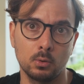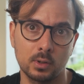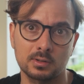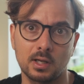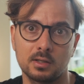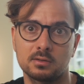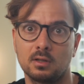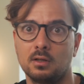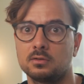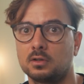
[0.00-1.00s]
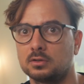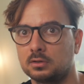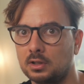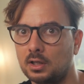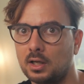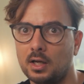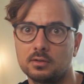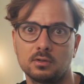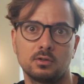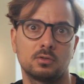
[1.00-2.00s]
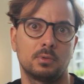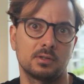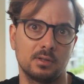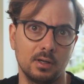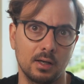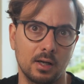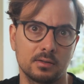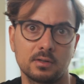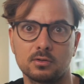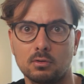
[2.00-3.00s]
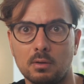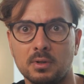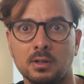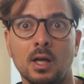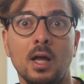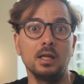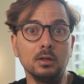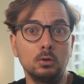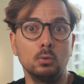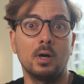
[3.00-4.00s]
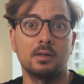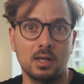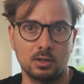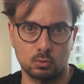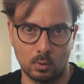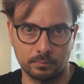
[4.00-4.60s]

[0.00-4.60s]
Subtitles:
US license, Argentinian license, Brazilian license, you name it, into a Danish one.